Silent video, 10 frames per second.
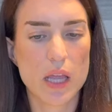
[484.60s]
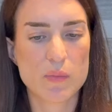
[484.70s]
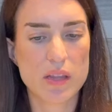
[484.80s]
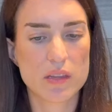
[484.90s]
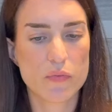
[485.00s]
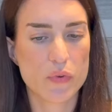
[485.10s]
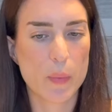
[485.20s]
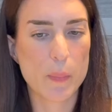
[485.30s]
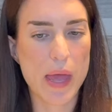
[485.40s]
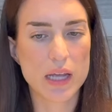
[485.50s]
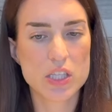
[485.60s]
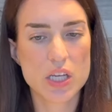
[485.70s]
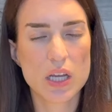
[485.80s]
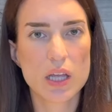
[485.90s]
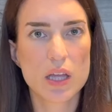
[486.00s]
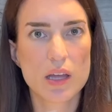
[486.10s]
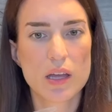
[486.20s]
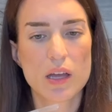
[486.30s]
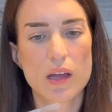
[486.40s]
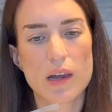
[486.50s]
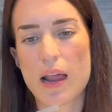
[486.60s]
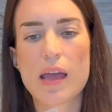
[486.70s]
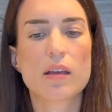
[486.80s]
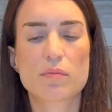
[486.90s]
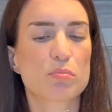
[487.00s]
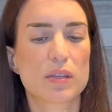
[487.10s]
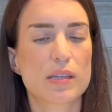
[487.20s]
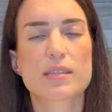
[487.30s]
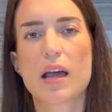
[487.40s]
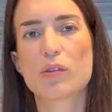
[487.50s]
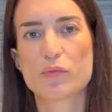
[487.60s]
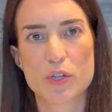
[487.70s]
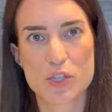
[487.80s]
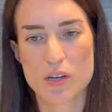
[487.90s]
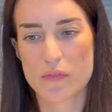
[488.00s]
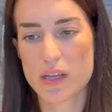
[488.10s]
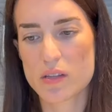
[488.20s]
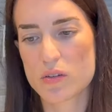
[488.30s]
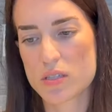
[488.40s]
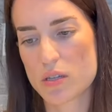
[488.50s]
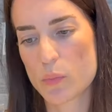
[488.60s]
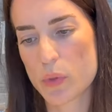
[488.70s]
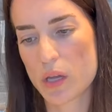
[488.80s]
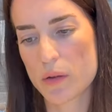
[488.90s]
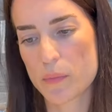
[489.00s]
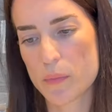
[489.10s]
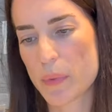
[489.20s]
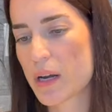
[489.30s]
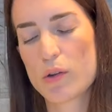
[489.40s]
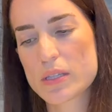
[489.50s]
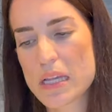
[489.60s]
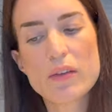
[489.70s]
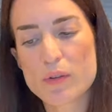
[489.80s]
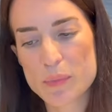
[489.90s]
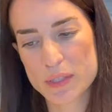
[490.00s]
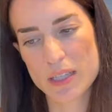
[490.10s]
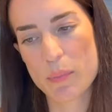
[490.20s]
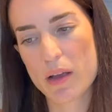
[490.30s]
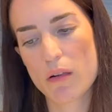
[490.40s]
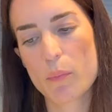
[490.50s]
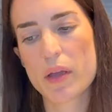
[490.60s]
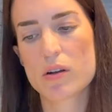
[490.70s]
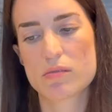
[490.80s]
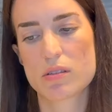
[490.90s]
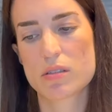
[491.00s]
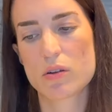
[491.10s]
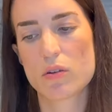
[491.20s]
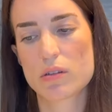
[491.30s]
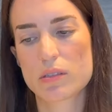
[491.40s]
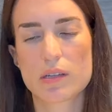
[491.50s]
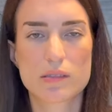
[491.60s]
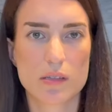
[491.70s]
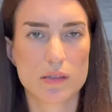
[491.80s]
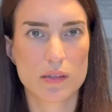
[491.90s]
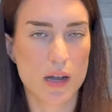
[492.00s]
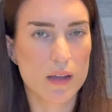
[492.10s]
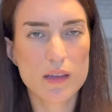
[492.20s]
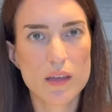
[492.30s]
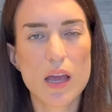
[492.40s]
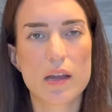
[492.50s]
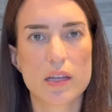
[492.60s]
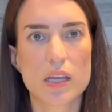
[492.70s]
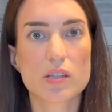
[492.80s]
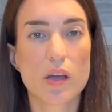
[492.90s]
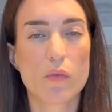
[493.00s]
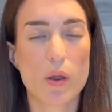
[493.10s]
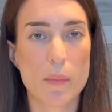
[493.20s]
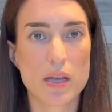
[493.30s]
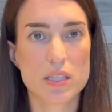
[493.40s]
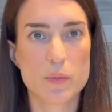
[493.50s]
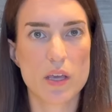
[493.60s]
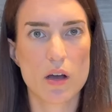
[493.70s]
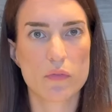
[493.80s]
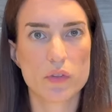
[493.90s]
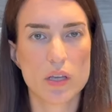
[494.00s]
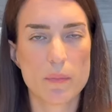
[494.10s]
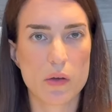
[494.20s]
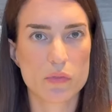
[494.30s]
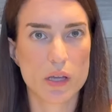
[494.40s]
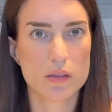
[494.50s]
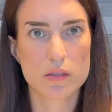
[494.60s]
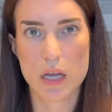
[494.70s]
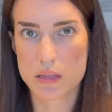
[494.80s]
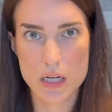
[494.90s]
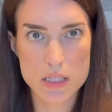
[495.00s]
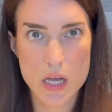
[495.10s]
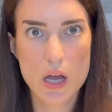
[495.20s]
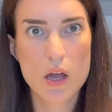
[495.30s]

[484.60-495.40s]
name and different packaging, like discount version of it or something, but it looks even more typical because it's called Tanki, and it reminds me of the mountain Tatras,